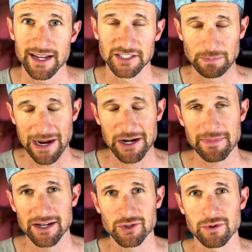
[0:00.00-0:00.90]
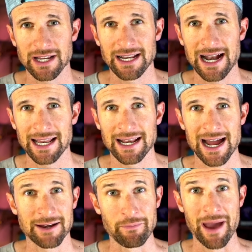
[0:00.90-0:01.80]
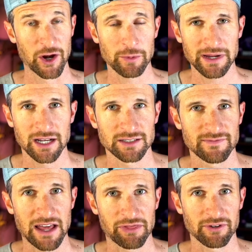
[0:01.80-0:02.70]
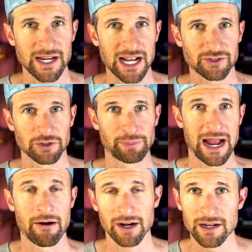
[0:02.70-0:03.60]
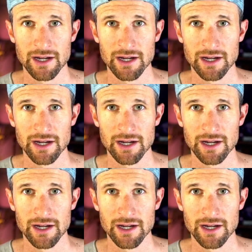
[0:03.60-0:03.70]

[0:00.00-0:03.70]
is Spider-Man 2099 better because of that 3 extra power?